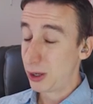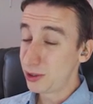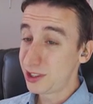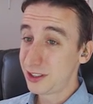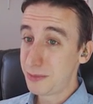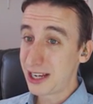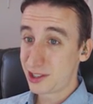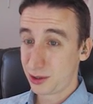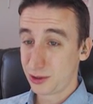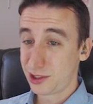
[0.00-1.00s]
Most of my
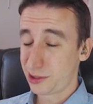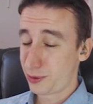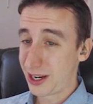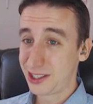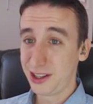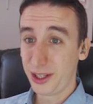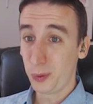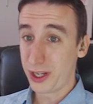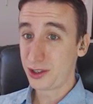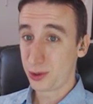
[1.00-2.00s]
souls surprisingly
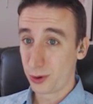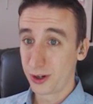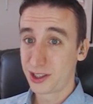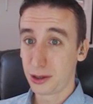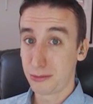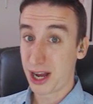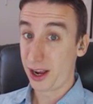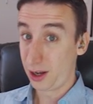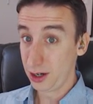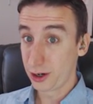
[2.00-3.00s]
went towards my
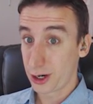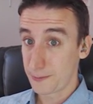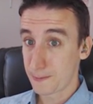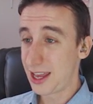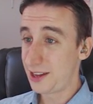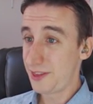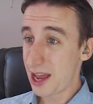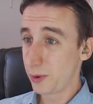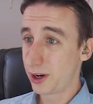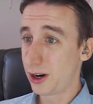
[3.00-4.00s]
hunger, and in
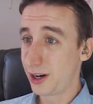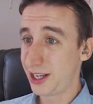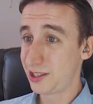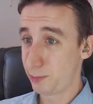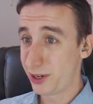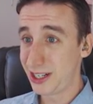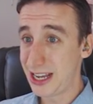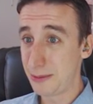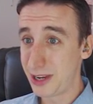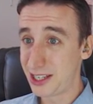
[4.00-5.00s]
that regard, it is pretty
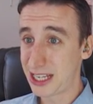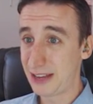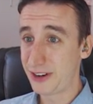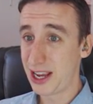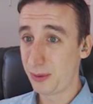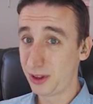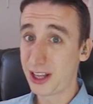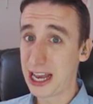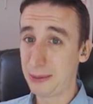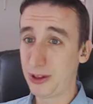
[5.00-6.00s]
damn nice having a
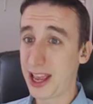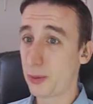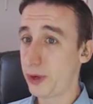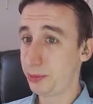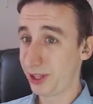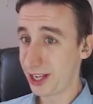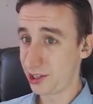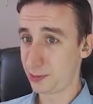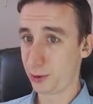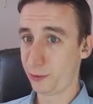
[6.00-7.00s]
reliable and
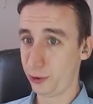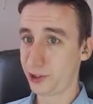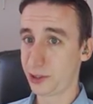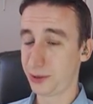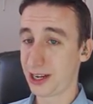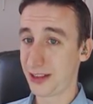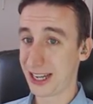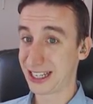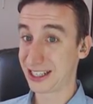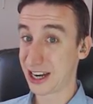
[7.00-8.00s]
replenishable food supply
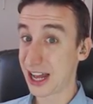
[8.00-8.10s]
that does